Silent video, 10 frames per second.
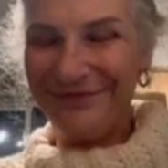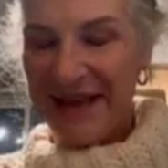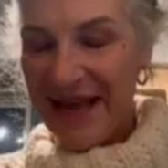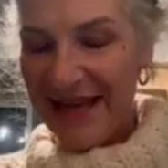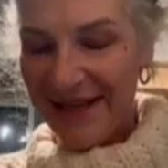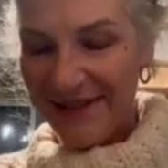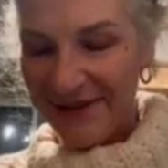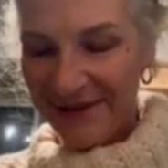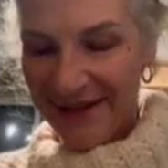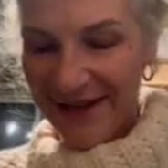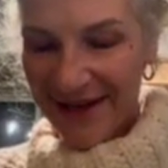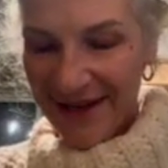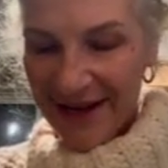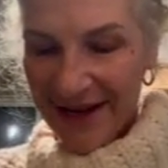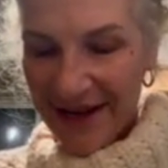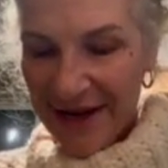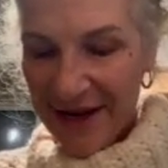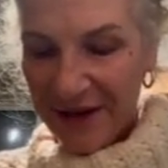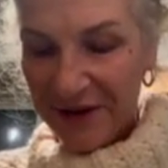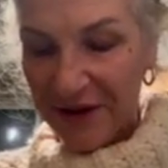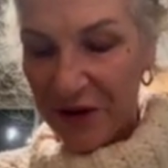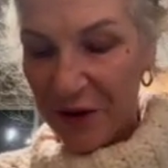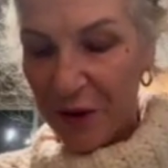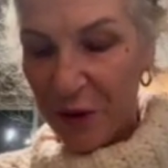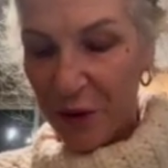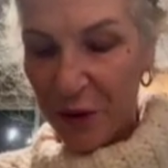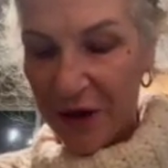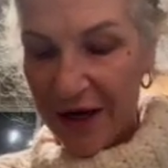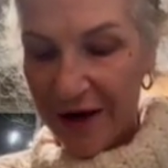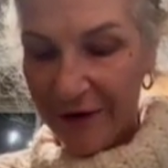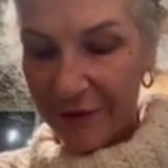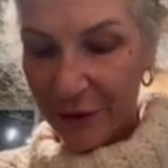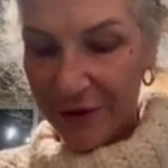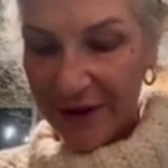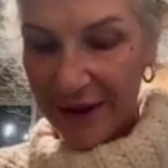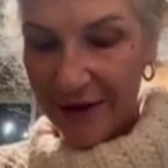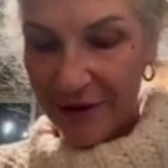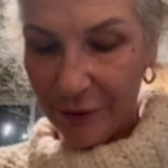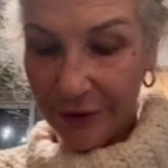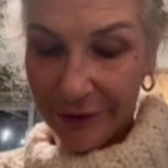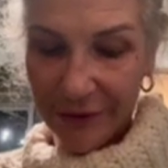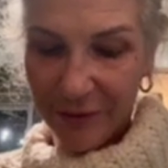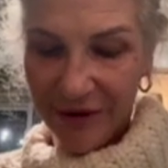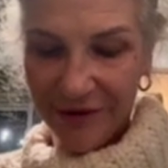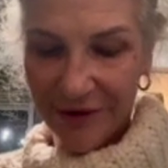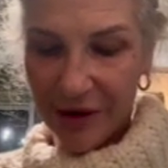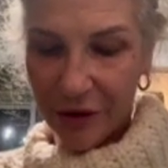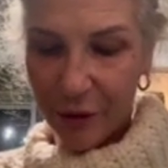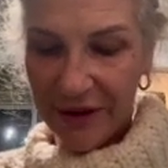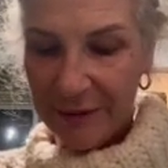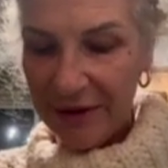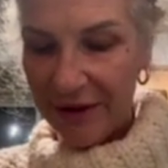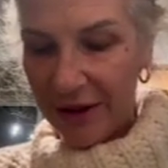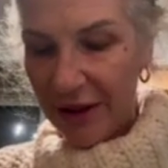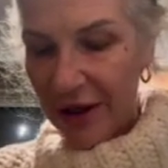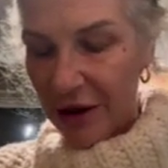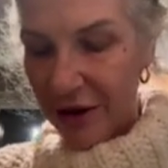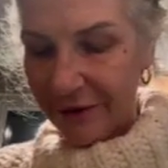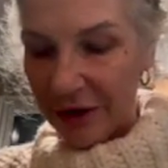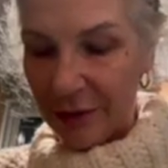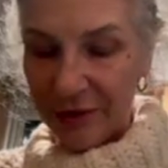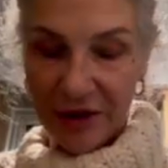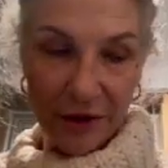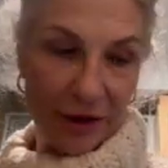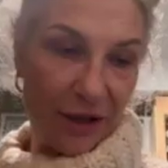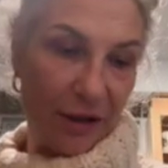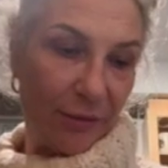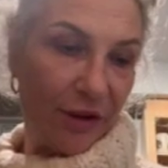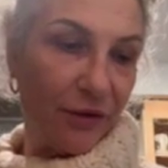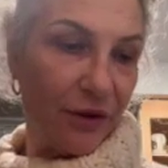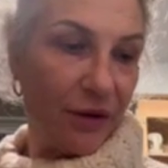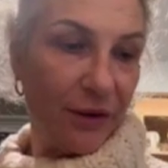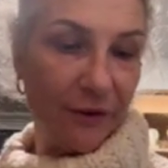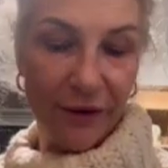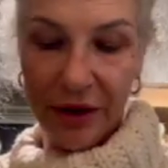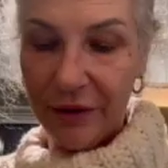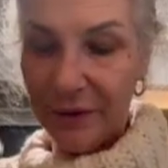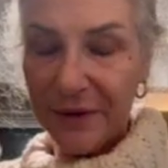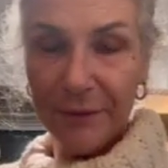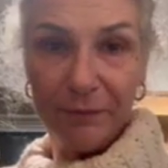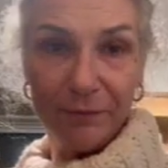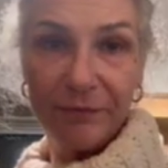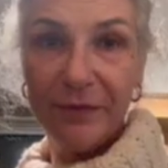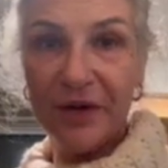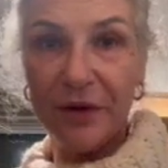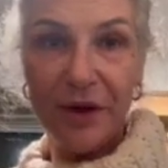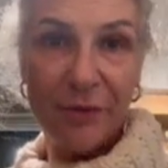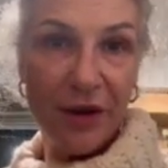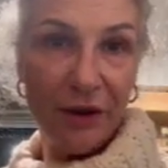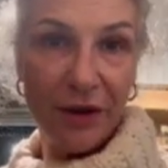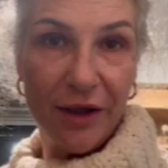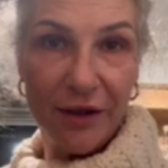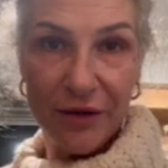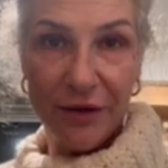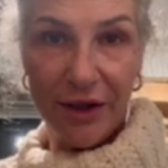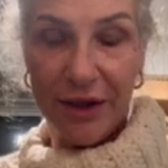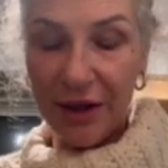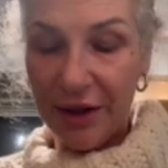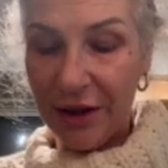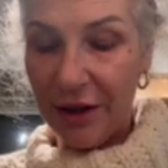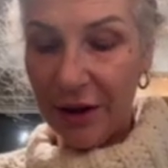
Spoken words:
Hi guys. So I have always had, well, I've been, not always, but often I've been talking about doing videos. Sorry, I'm not looking you straight in the eye,